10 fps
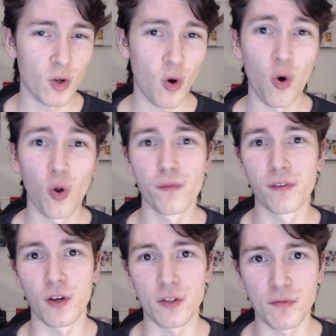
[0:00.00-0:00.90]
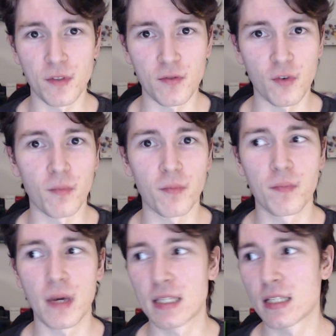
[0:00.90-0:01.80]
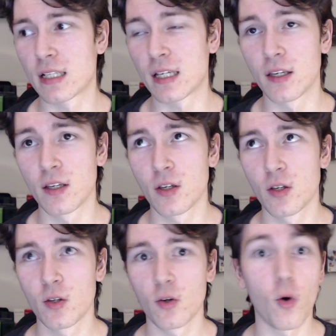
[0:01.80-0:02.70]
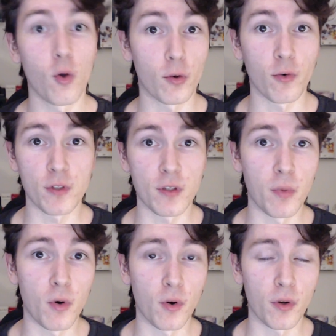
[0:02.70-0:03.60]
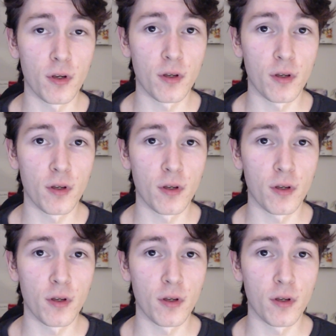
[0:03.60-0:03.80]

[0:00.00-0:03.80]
all philosophers from basically all across the board.